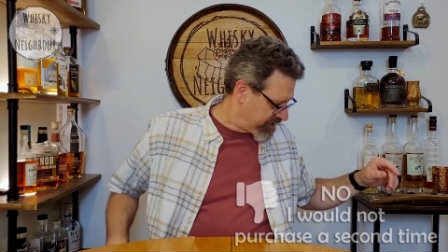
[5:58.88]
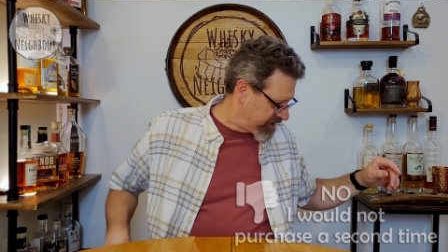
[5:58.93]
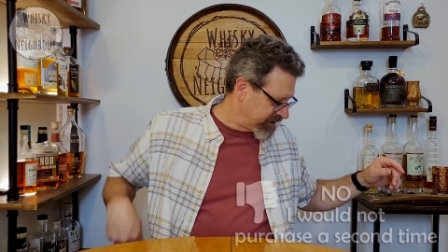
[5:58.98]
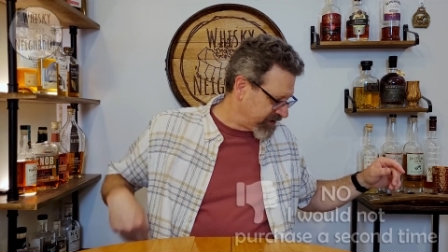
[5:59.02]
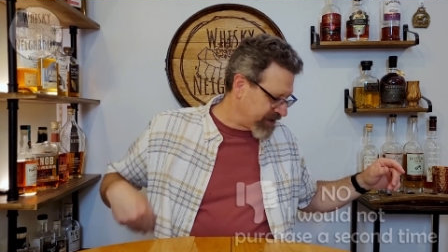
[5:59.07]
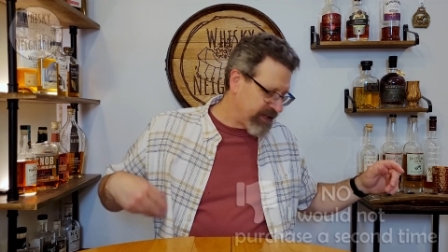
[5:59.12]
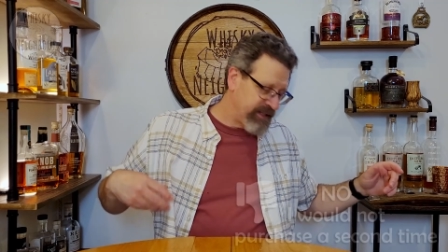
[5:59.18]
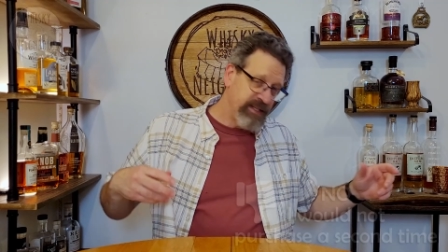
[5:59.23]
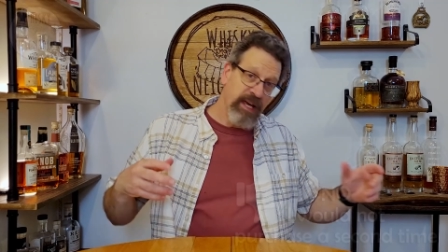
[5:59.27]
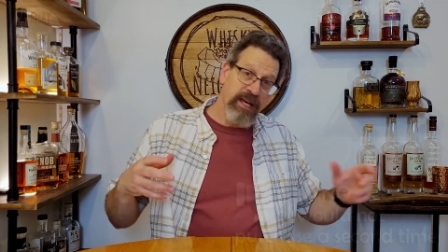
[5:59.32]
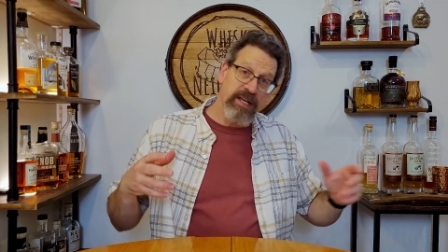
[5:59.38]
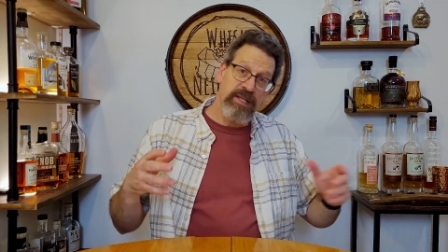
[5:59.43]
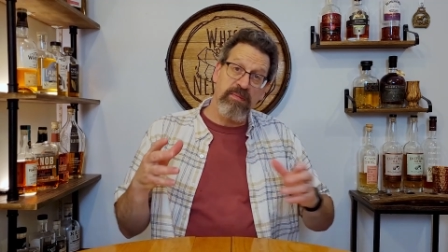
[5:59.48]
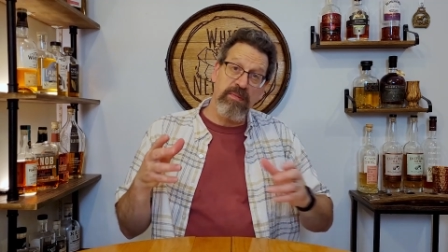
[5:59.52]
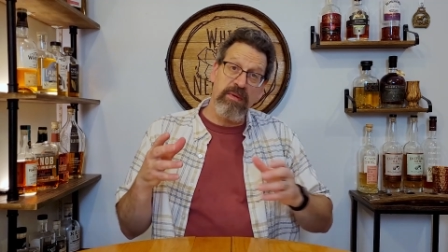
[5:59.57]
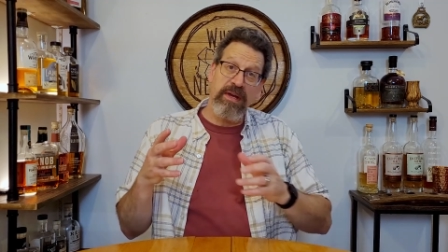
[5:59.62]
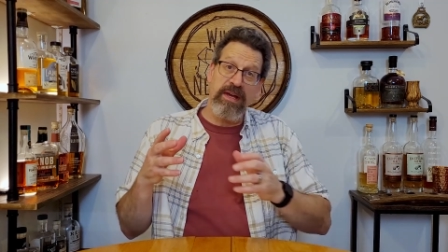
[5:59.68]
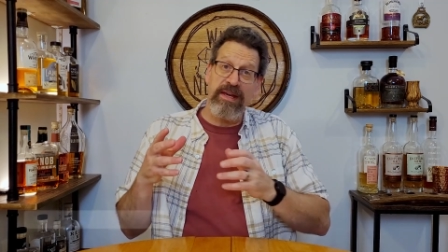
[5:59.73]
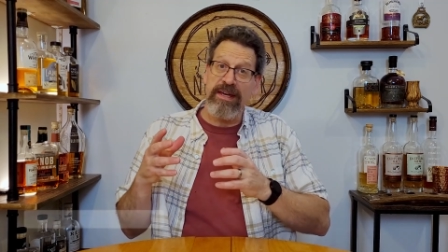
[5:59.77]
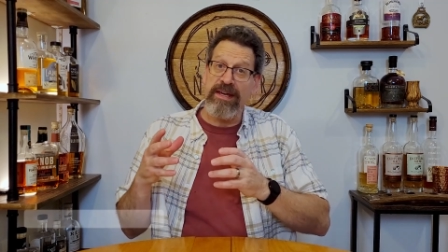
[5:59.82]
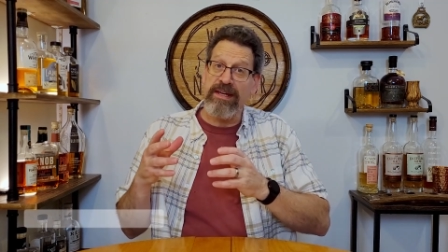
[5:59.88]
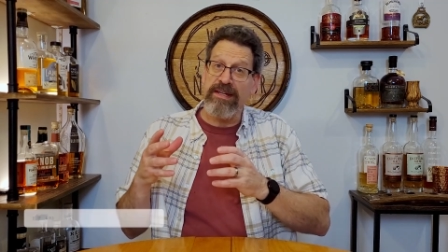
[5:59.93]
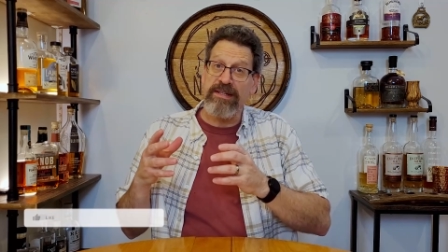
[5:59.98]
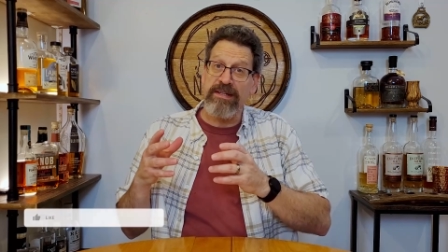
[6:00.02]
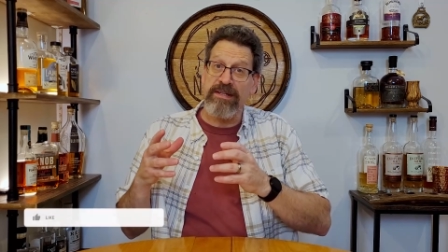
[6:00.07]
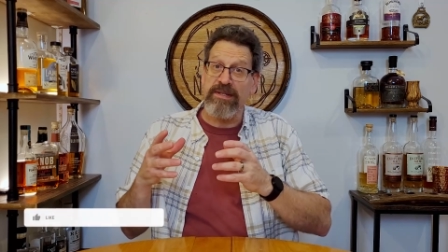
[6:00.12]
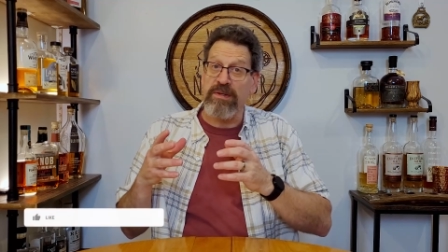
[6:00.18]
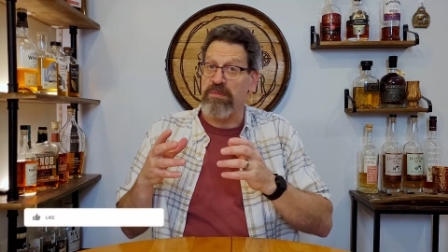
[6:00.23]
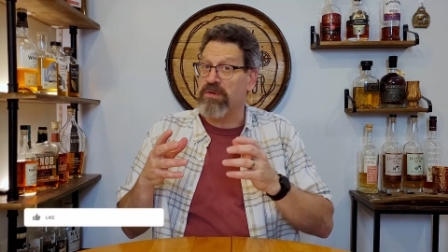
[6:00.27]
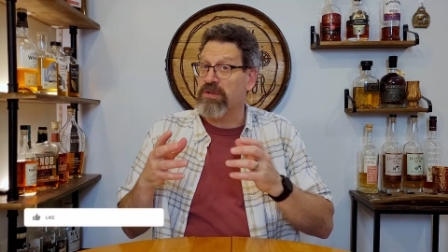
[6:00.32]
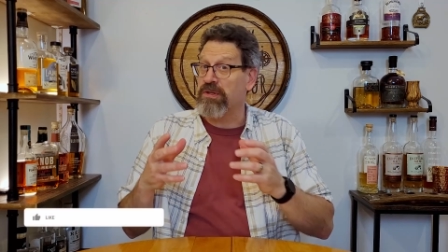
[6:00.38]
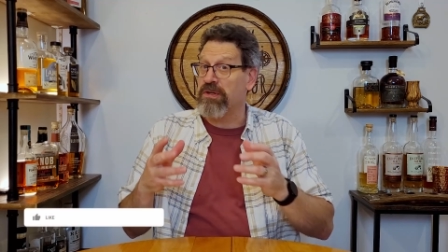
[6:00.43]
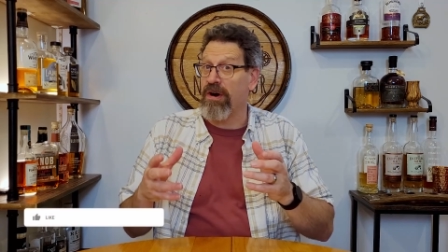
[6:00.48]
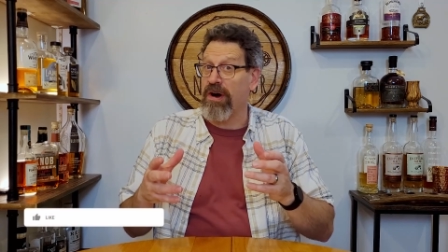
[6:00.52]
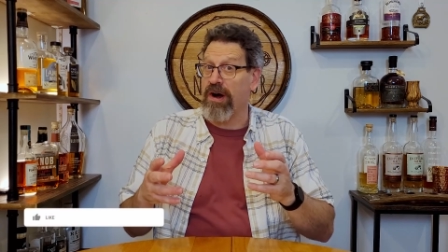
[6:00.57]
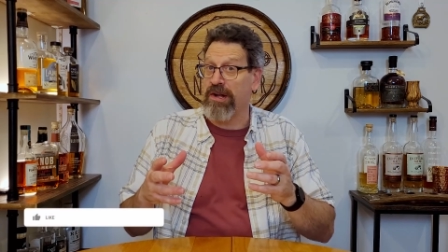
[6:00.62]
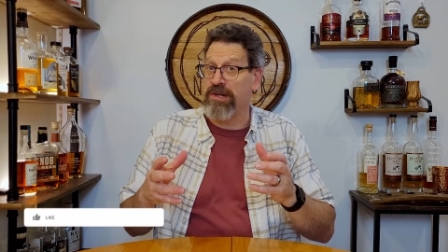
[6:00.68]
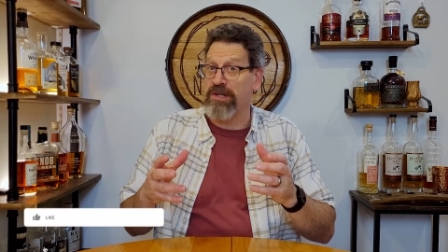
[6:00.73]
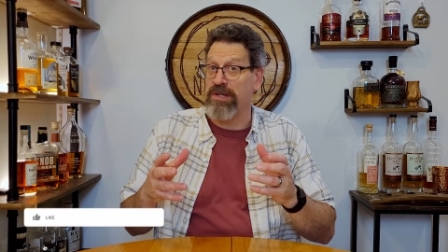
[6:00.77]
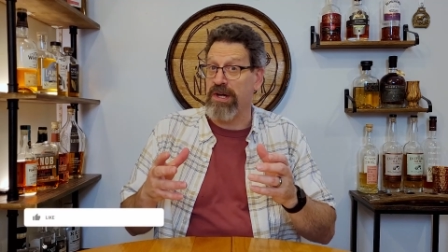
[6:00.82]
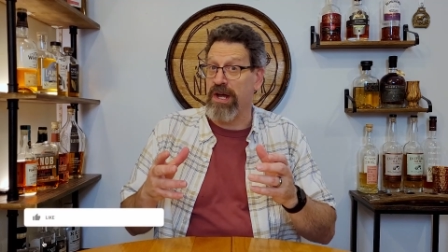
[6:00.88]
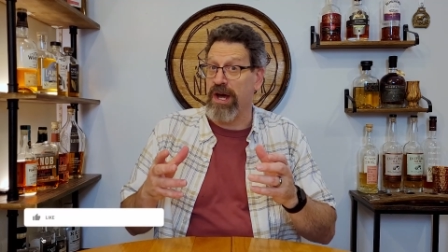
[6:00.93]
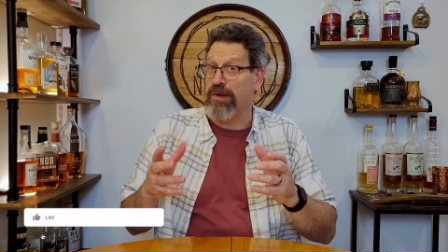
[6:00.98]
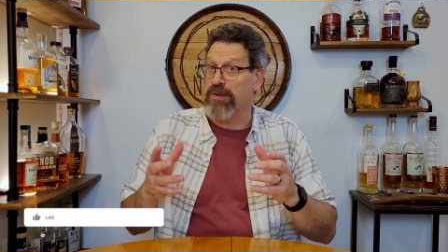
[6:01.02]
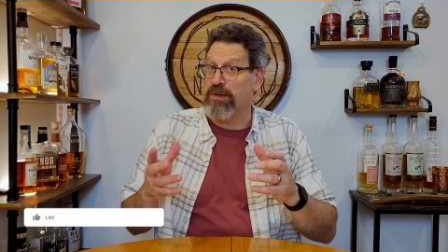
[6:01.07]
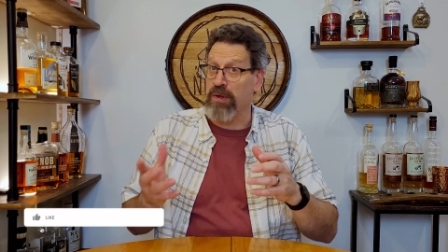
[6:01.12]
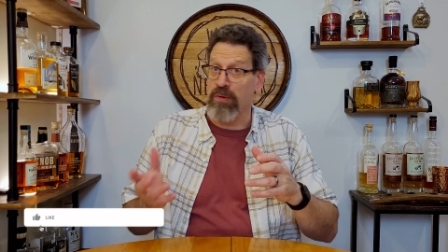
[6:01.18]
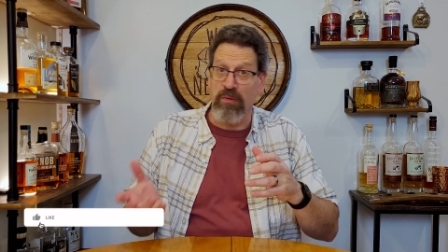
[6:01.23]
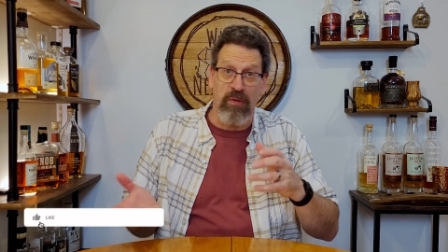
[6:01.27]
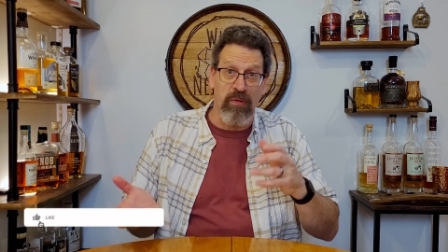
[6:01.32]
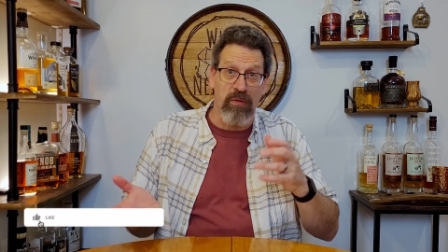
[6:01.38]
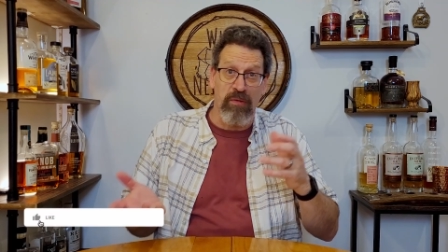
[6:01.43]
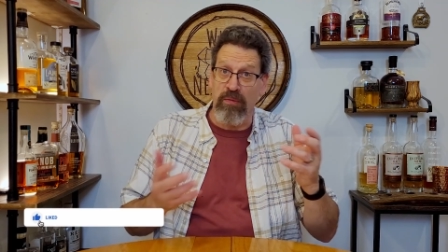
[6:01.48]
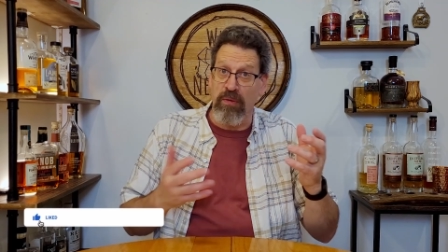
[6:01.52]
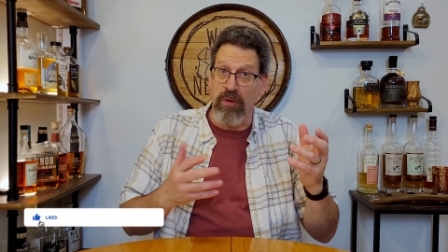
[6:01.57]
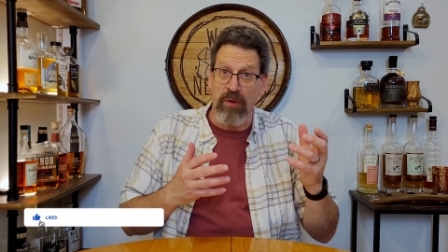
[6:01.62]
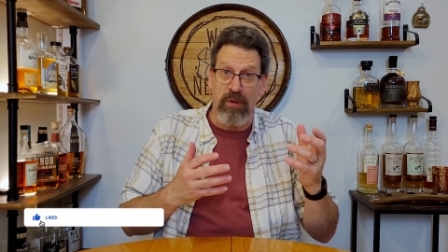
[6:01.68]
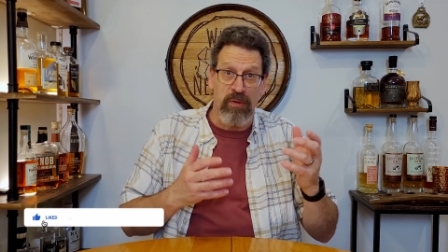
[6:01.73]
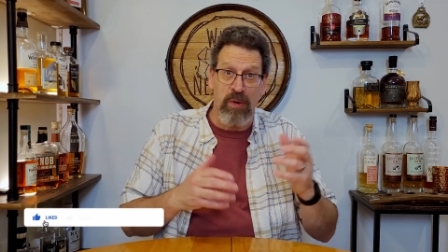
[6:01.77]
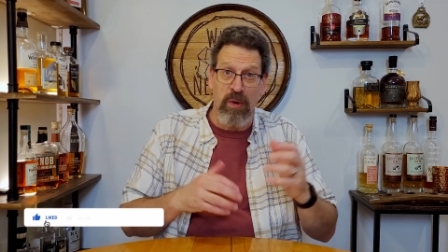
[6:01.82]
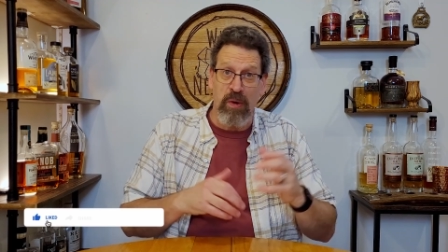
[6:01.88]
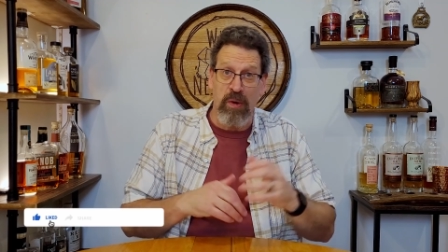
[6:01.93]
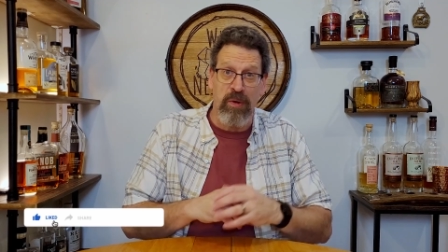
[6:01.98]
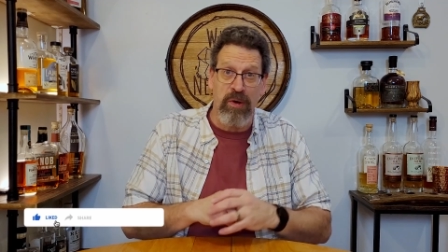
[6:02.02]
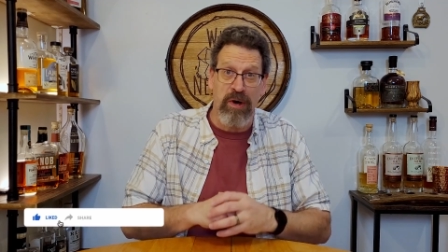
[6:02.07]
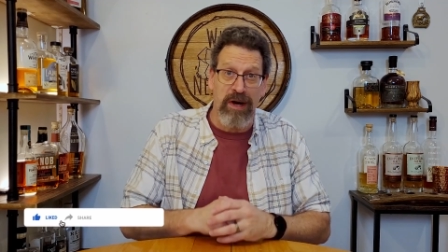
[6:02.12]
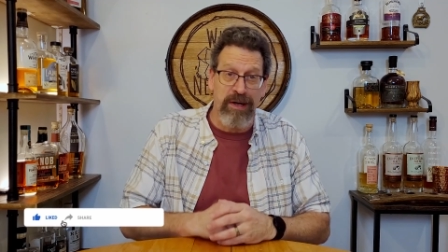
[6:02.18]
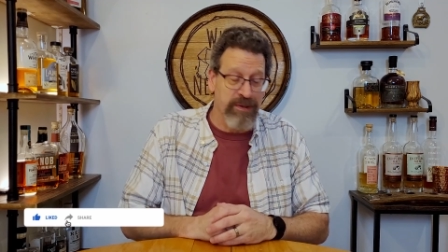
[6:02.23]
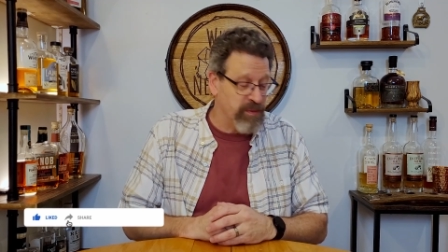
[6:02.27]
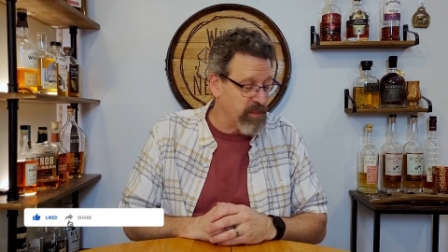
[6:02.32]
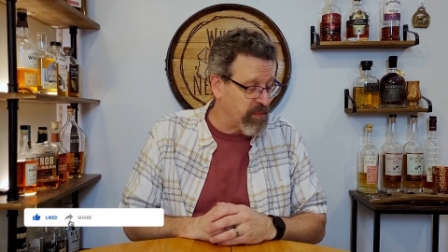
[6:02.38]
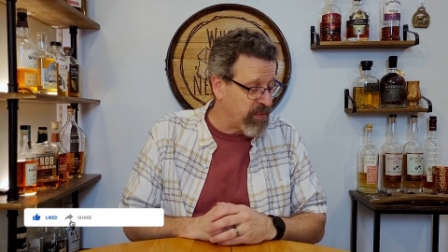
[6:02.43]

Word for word: think that takes me into some scotch now. So we'll, we'll go across the